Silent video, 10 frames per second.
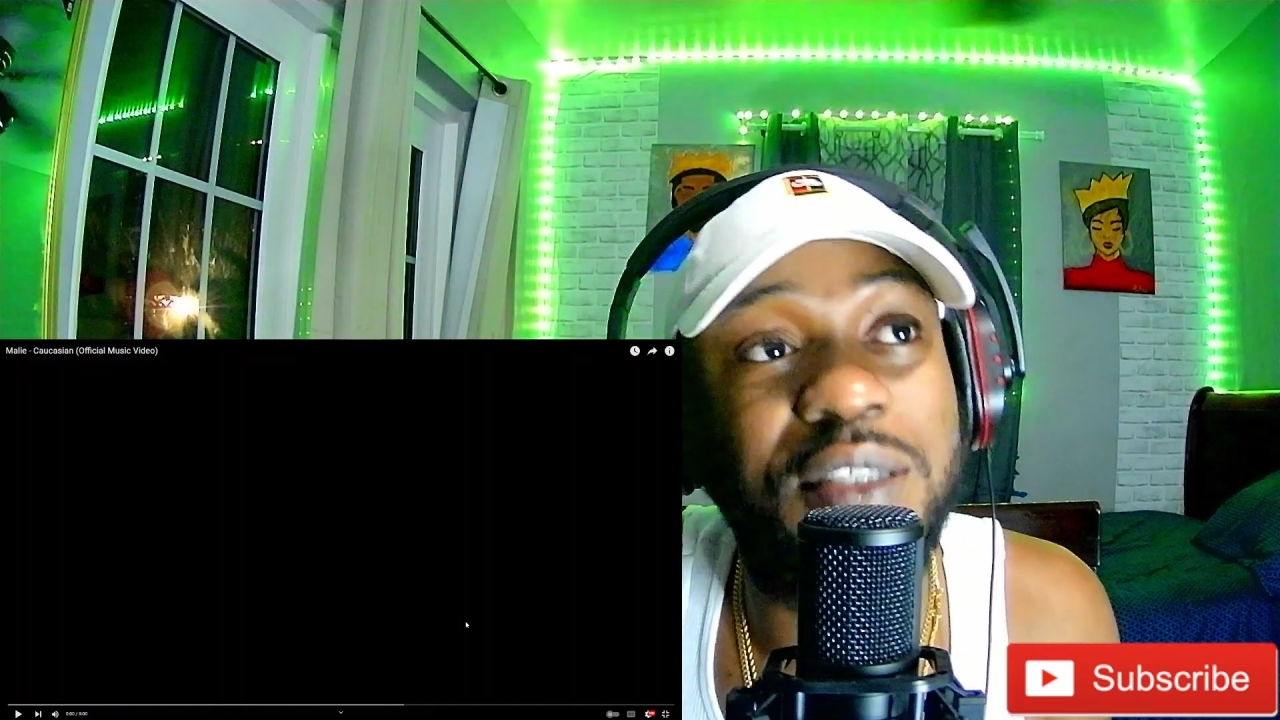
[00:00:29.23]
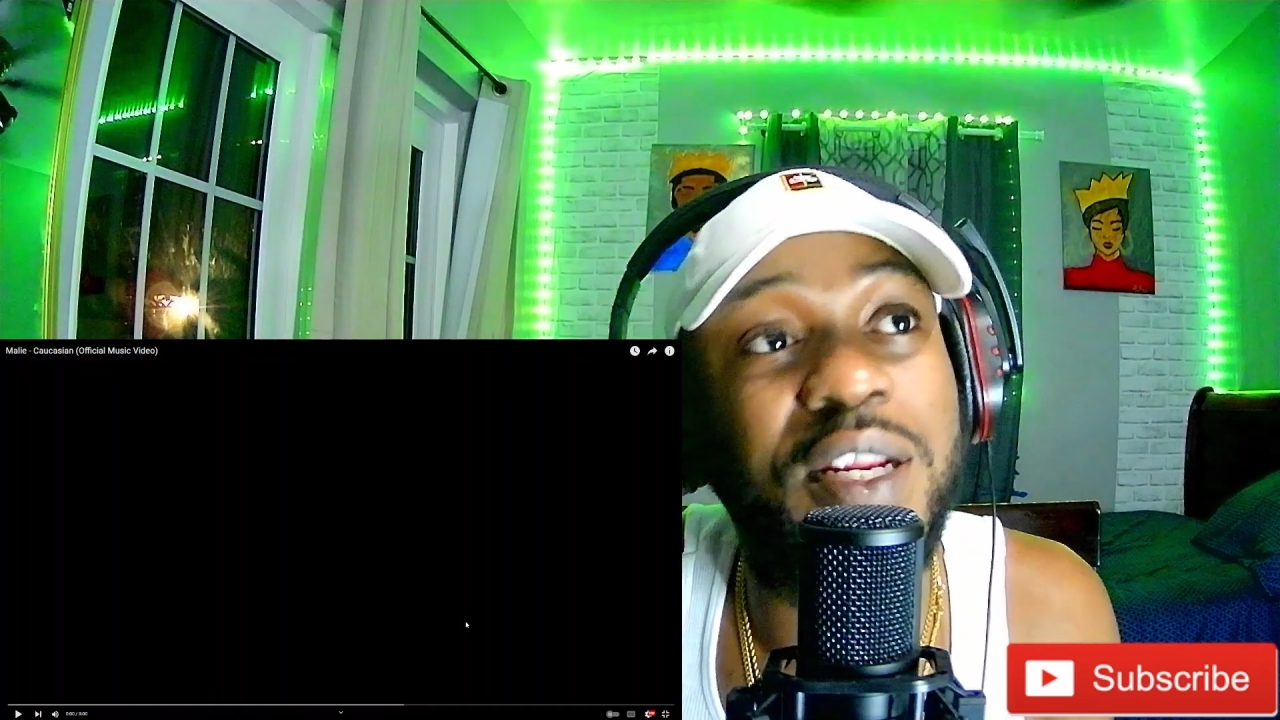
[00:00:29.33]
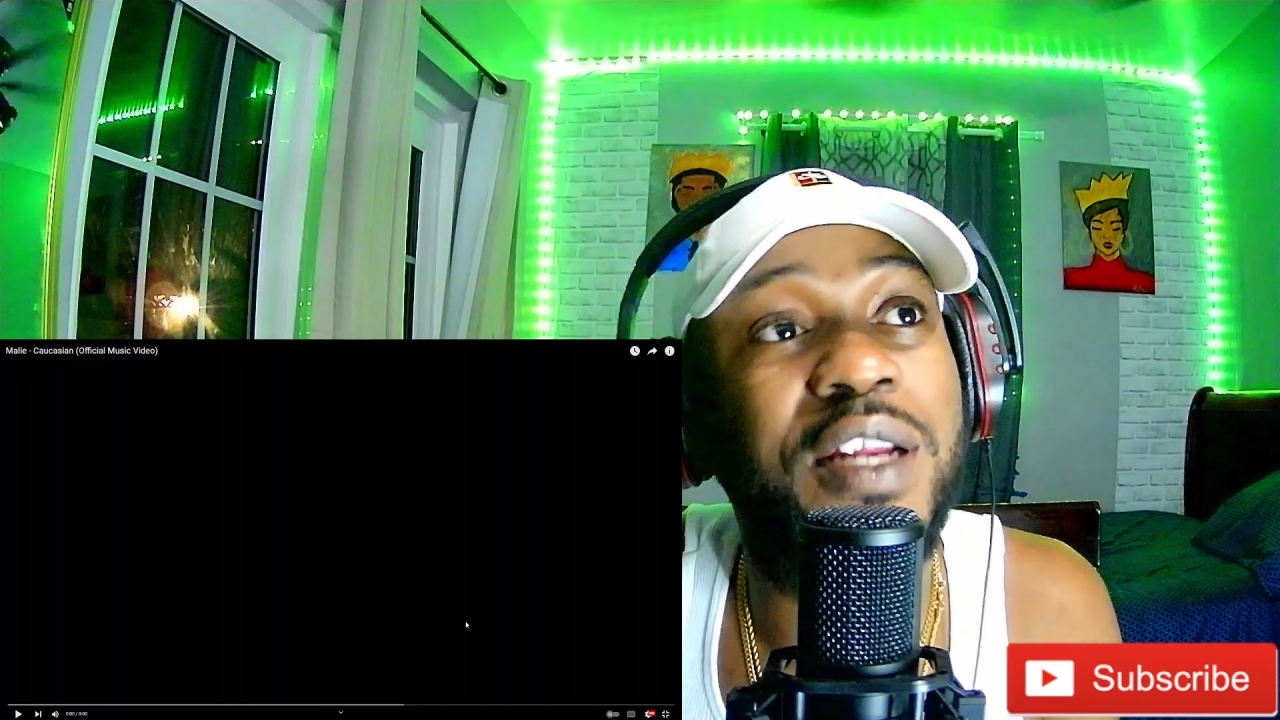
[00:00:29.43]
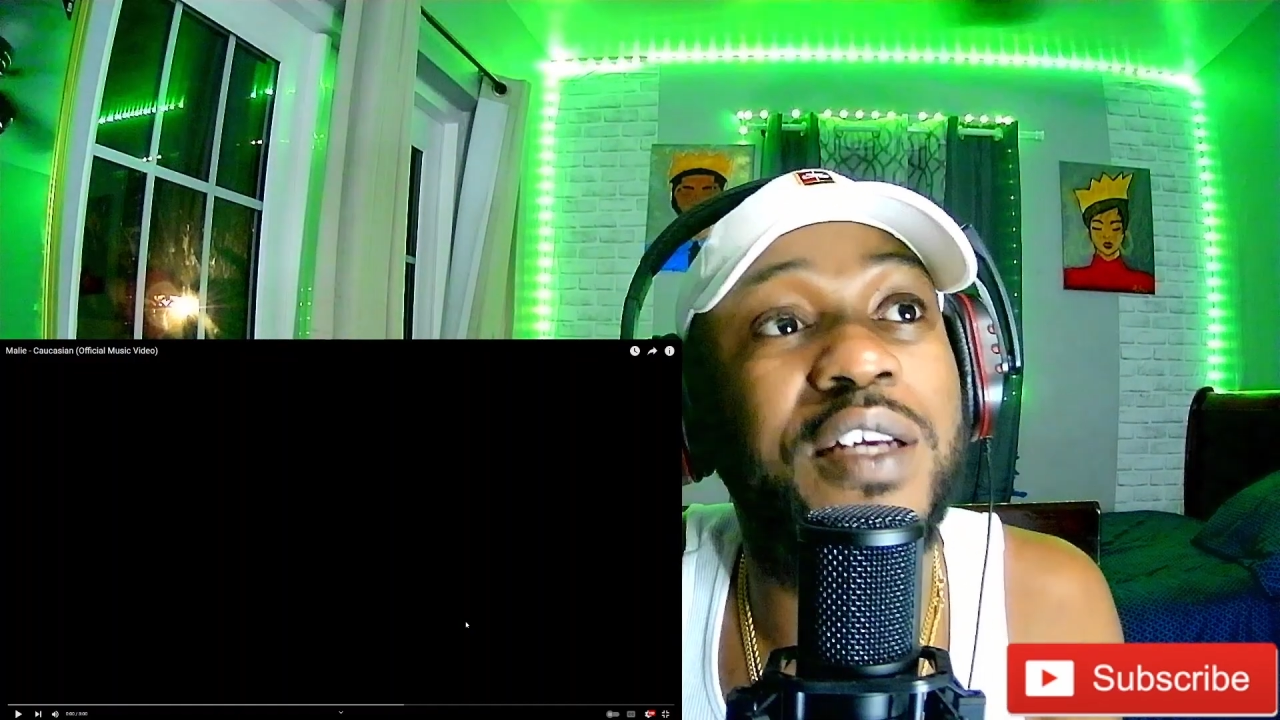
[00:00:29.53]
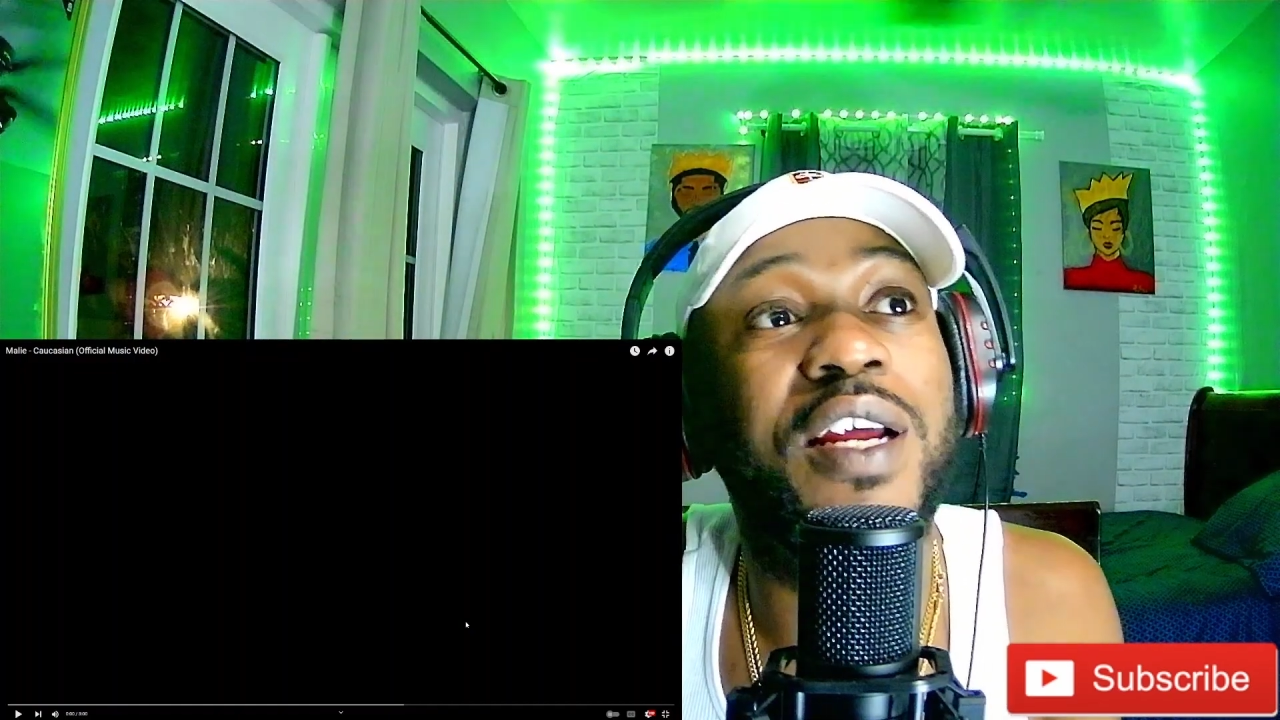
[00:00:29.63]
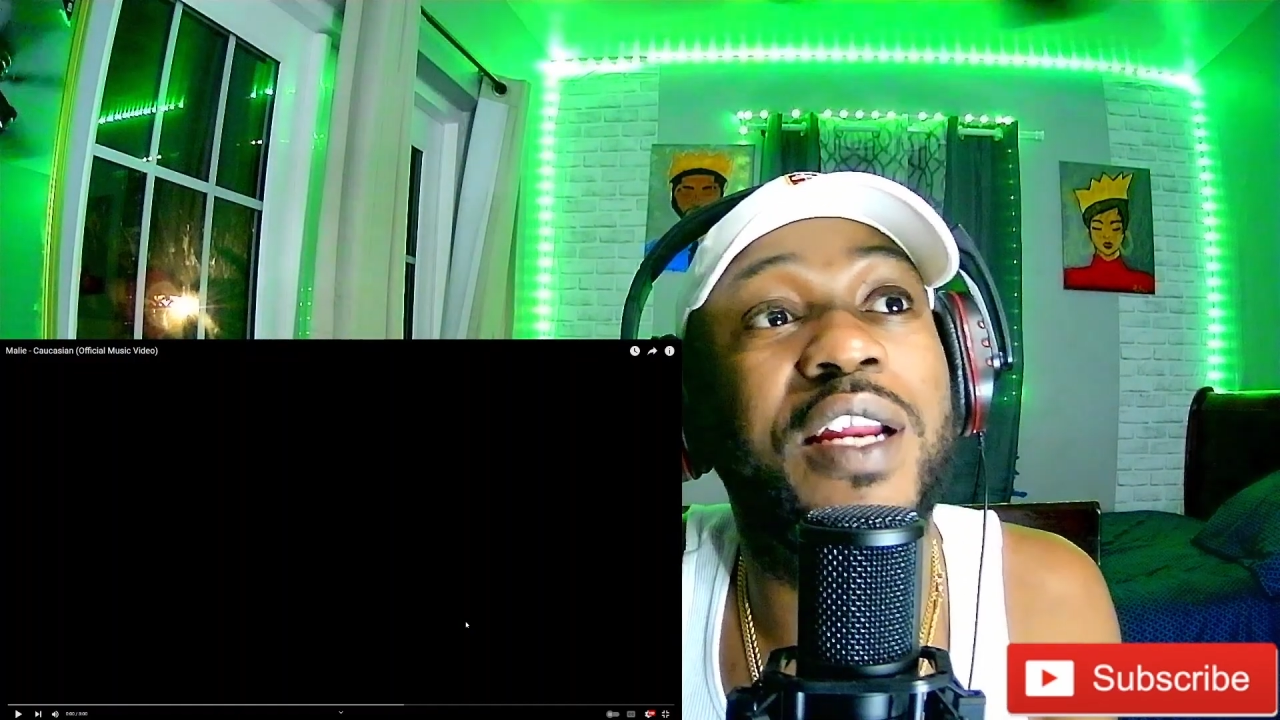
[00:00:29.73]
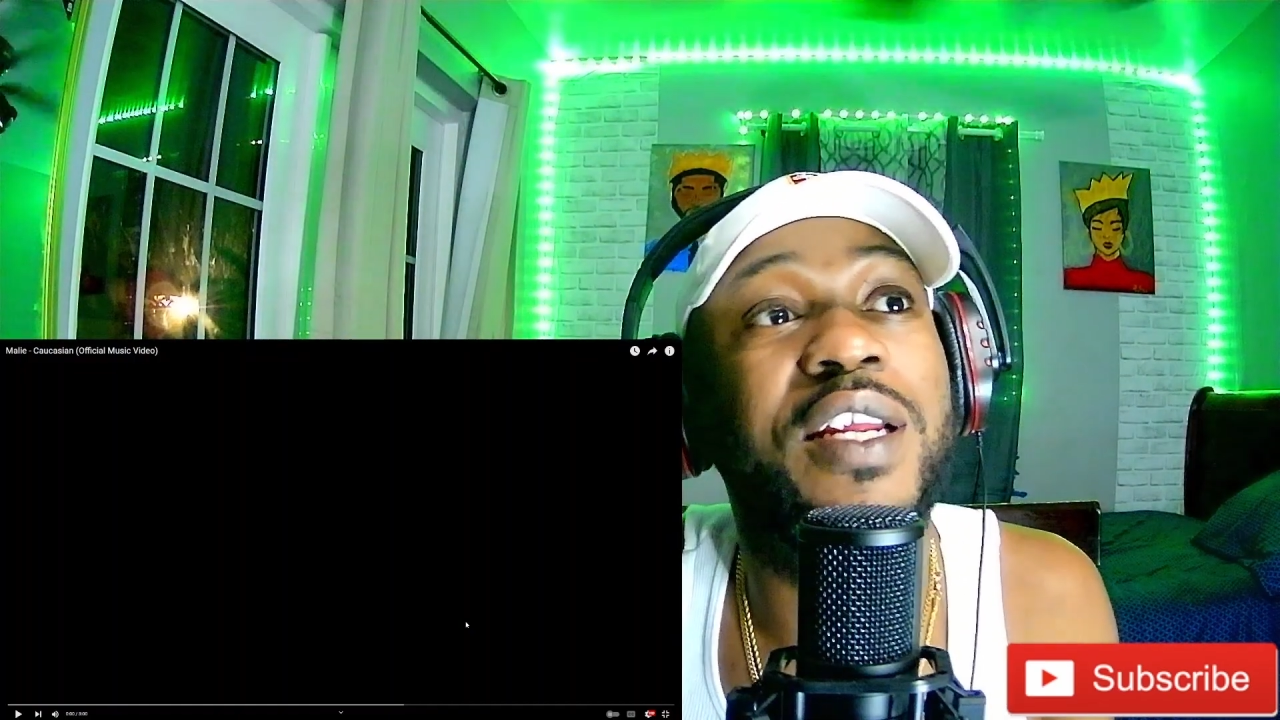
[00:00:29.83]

the